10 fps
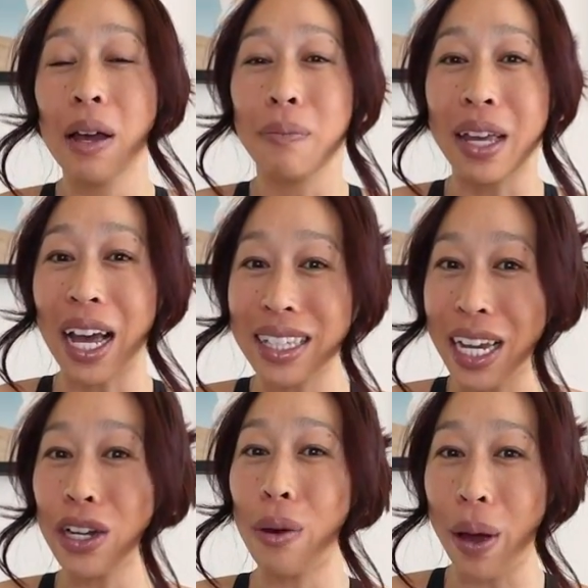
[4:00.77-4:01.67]
because
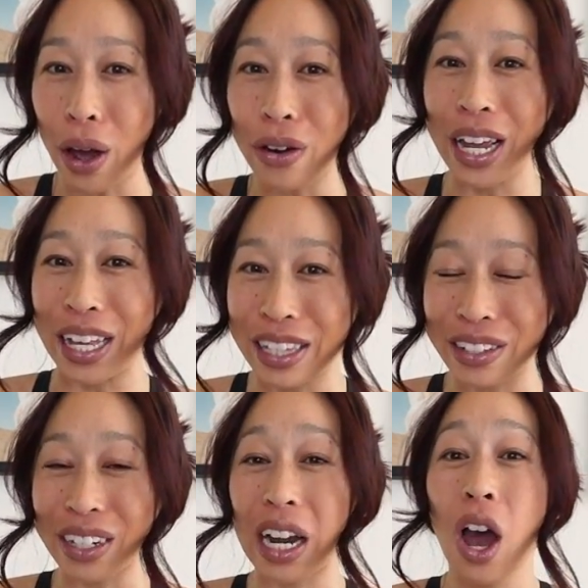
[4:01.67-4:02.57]
I know my own
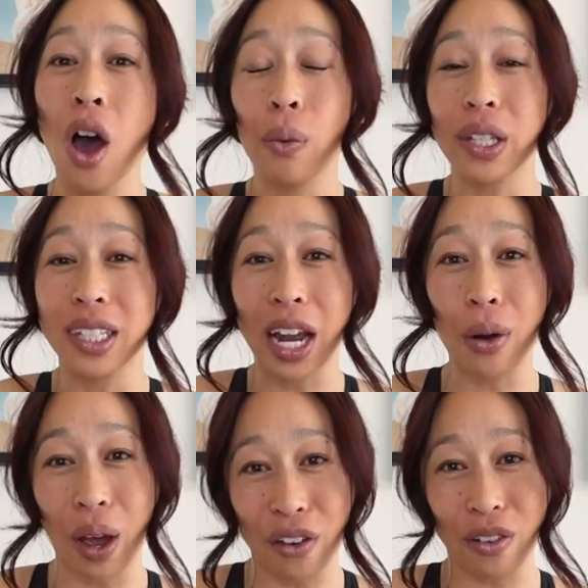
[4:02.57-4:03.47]
history, will stay
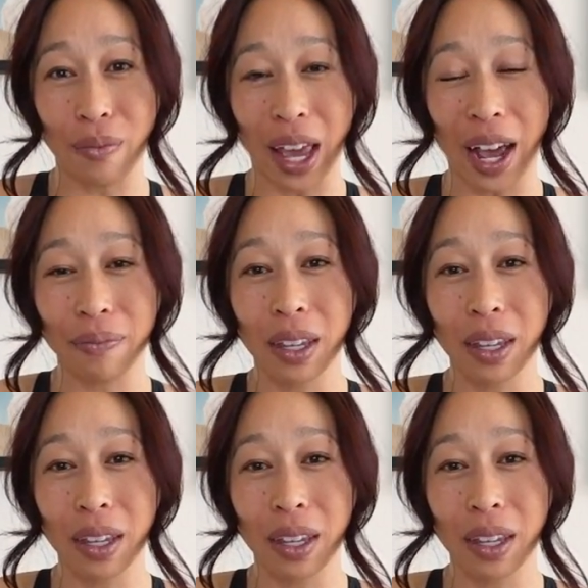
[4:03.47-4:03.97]
away from that.